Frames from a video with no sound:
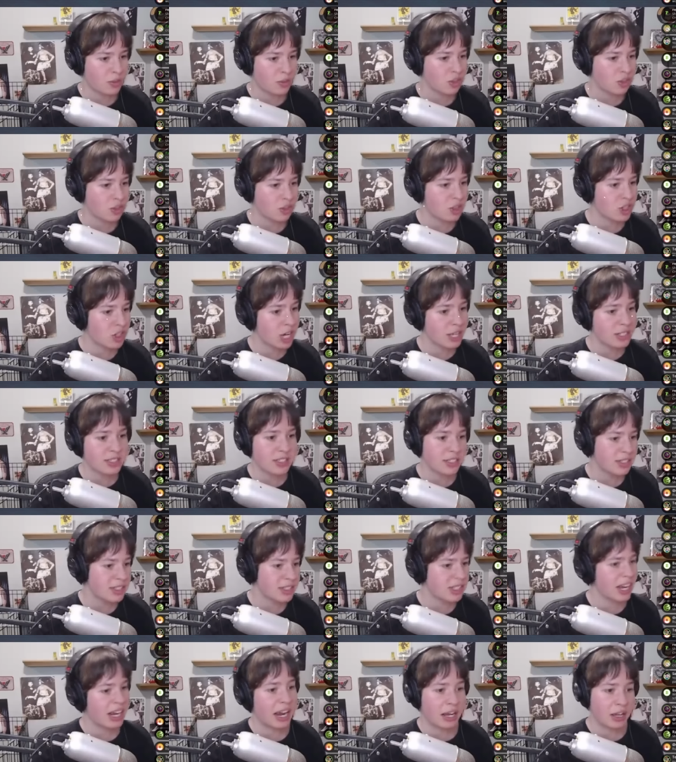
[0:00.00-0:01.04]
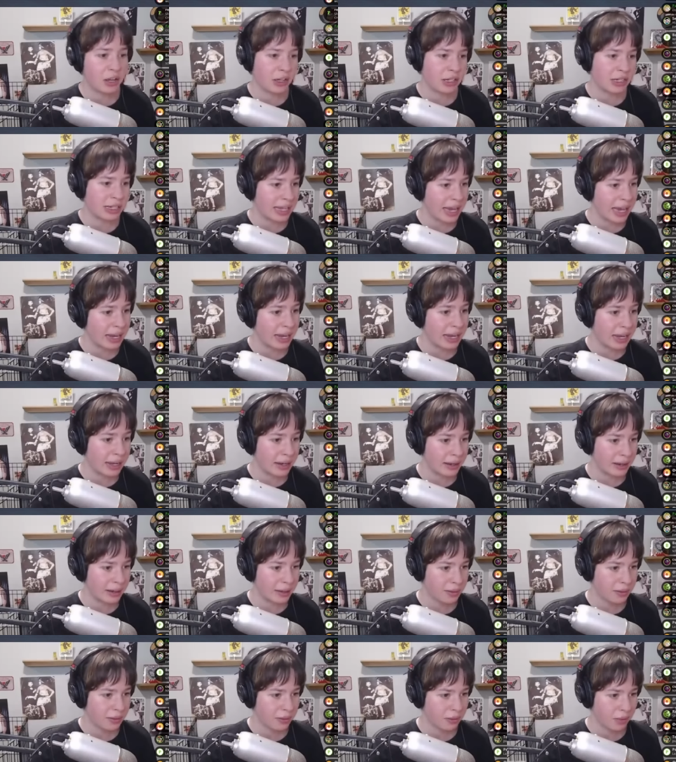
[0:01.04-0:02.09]
Justin said I could get in,
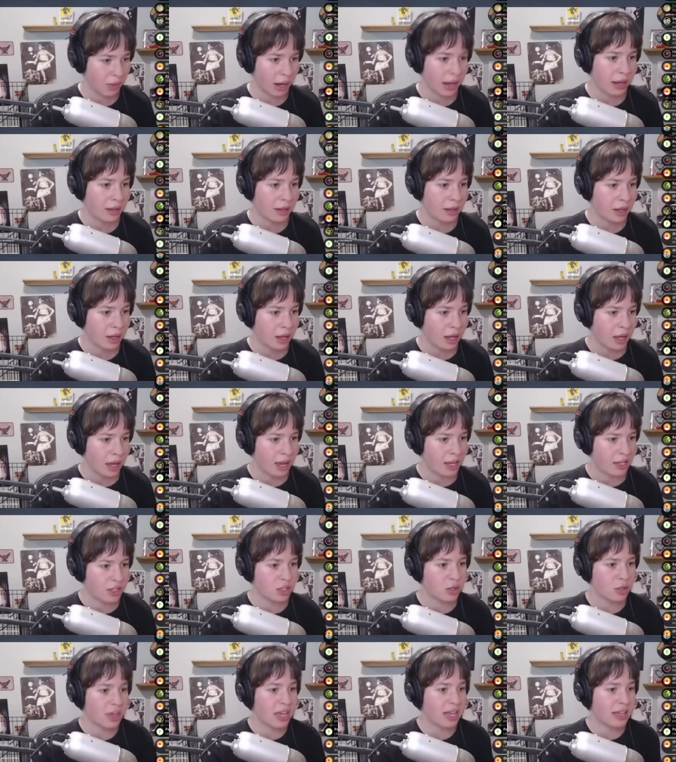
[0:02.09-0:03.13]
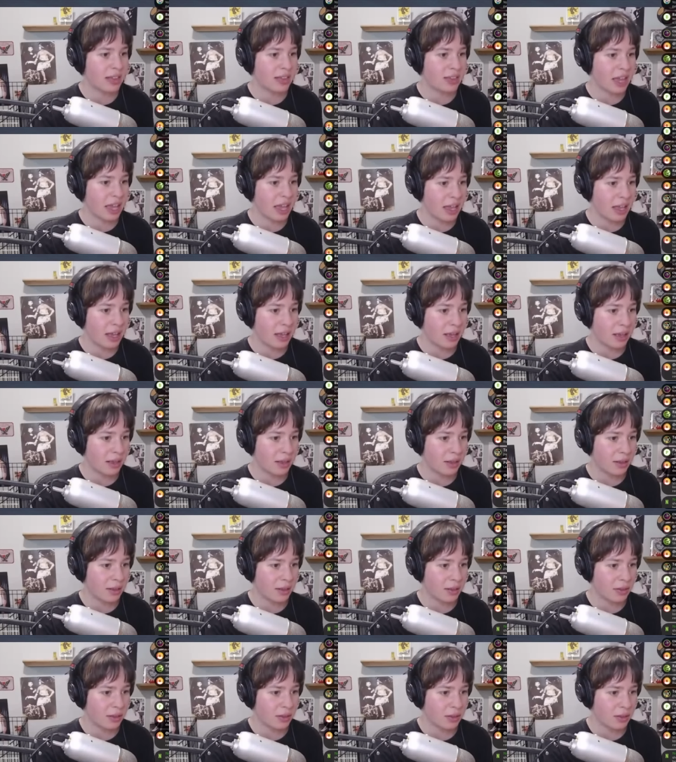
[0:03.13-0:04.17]
right? And so they they
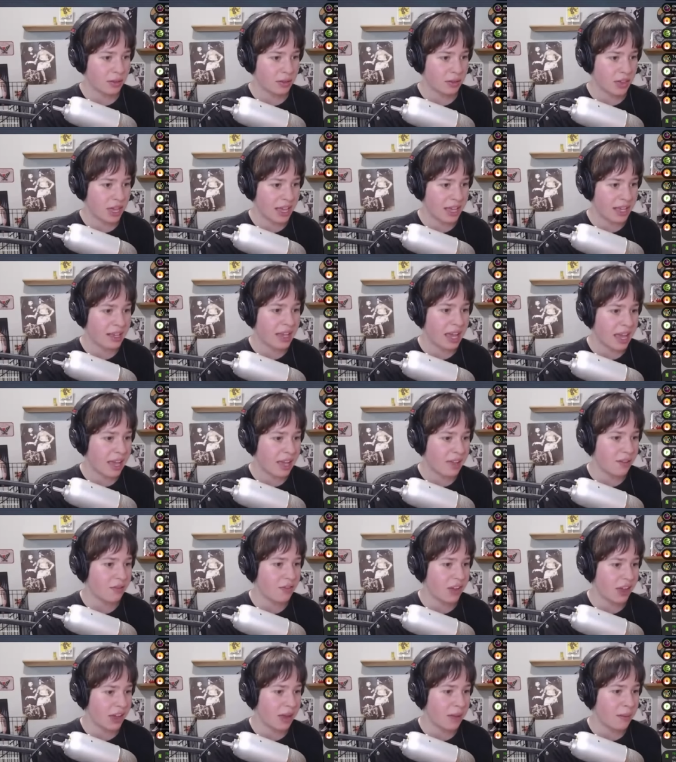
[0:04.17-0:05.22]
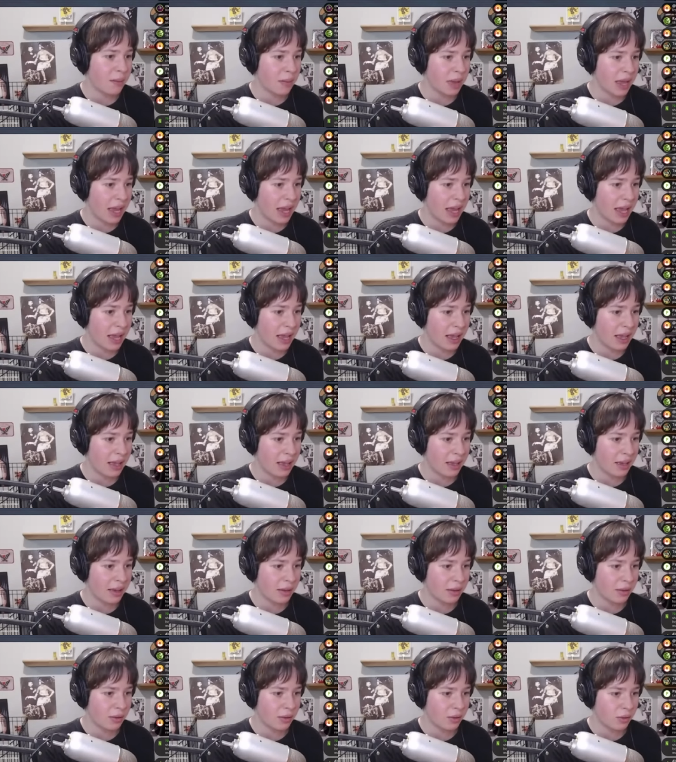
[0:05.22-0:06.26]
they gave him a
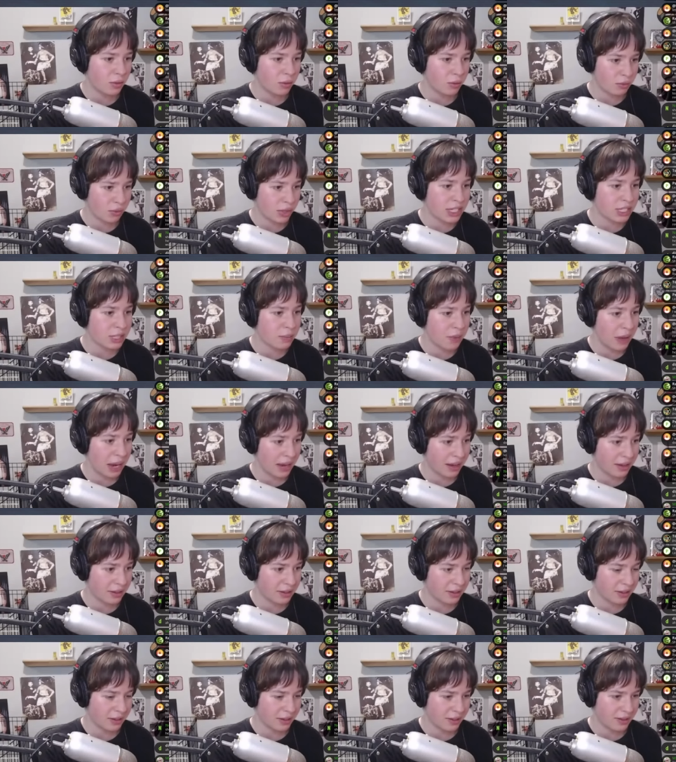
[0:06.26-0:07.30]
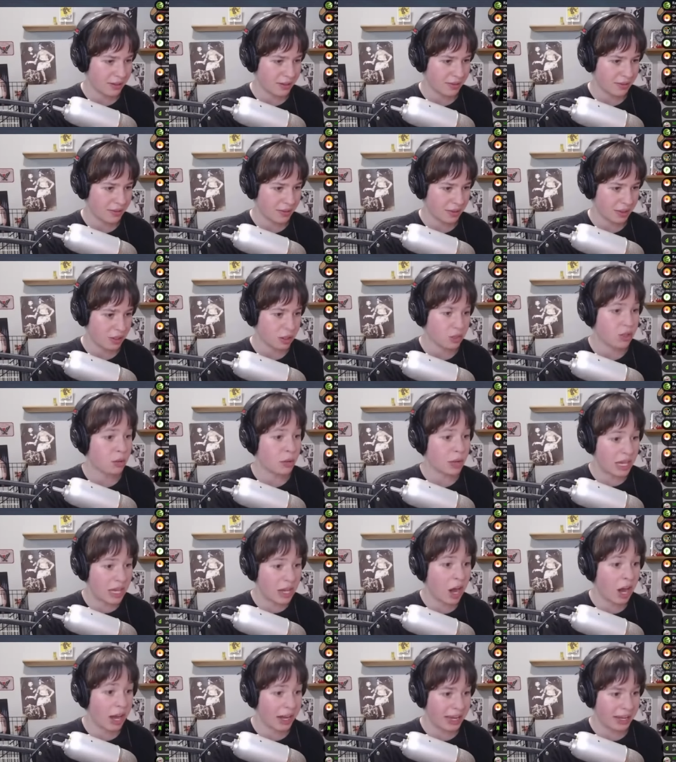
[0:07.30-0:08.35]
wristband. So he
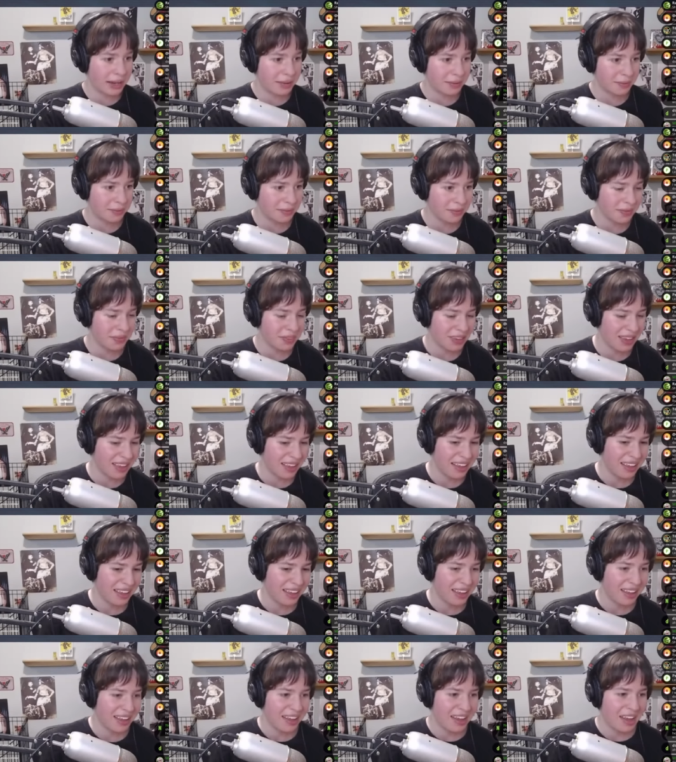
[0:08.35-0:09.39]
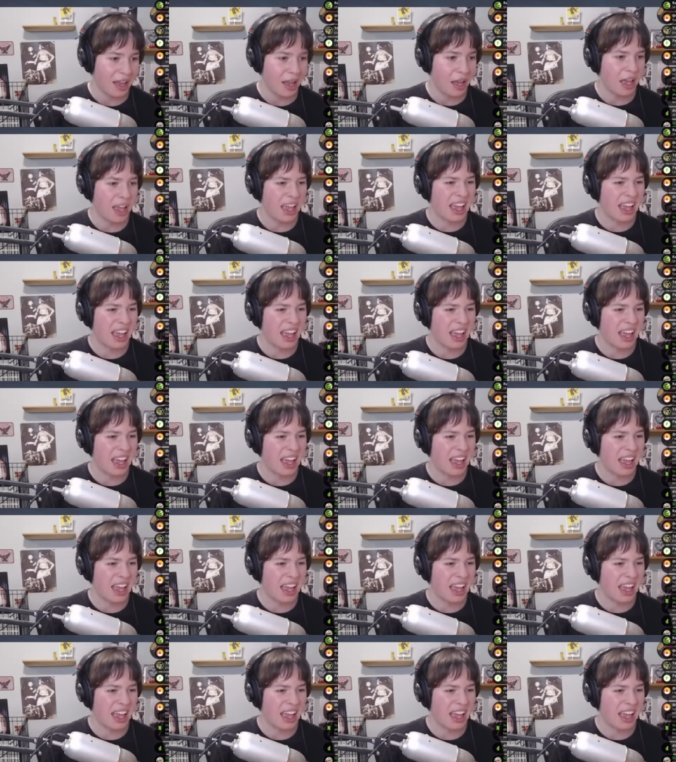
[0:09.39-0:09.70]
got in. And